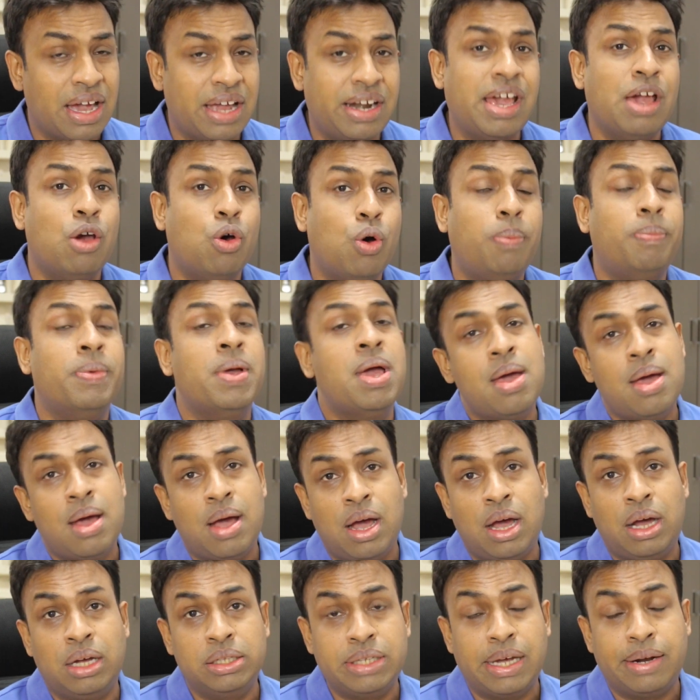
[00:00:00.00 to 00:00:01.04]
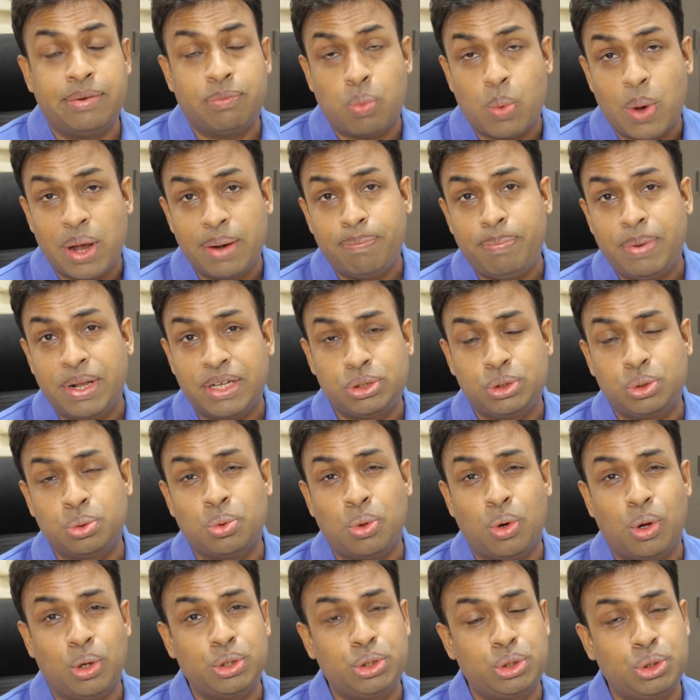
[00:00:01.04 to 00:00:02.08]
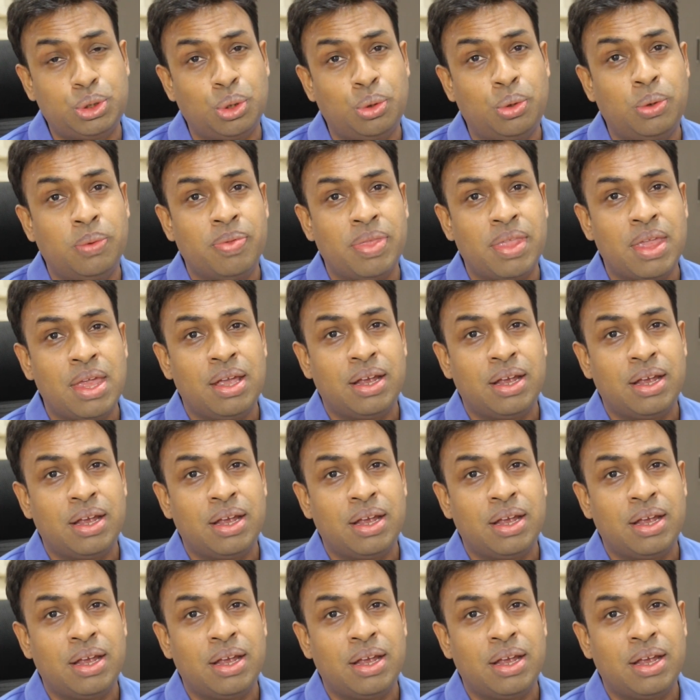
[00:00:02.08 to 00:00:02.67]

And I hope that OnePlus 2 also